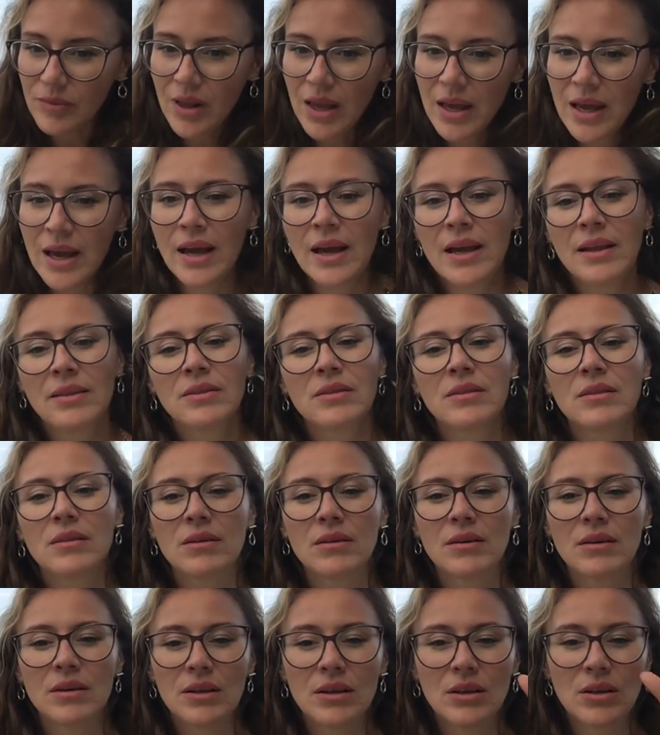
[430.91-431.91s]

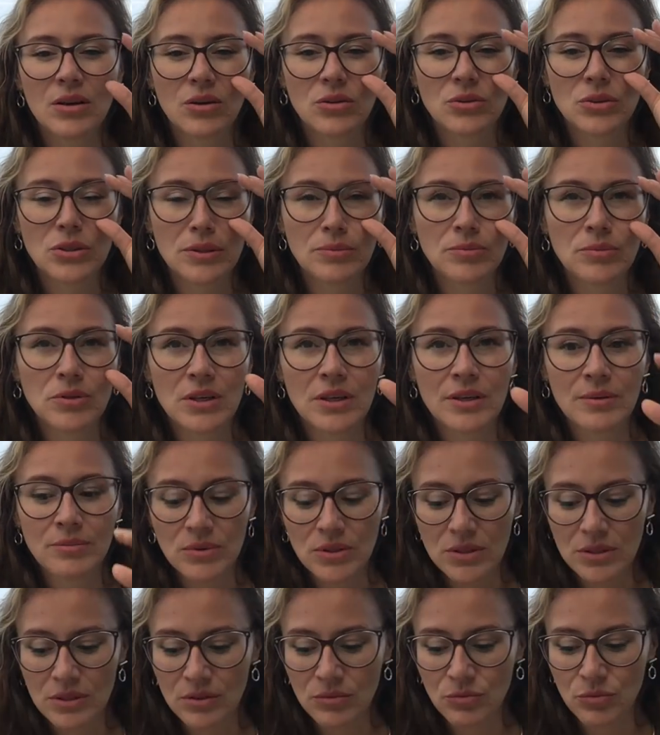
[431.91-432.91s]
You know,
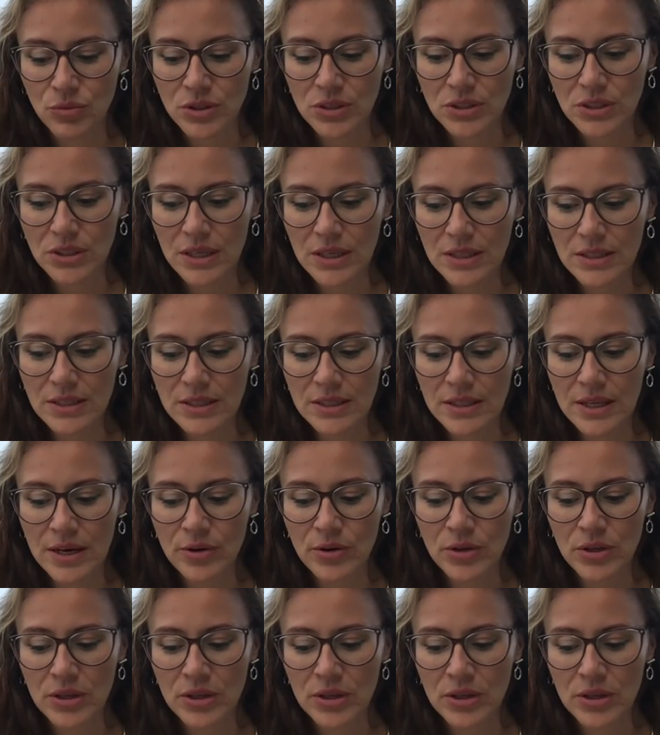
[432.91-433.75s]
sometimes in worst case scenario,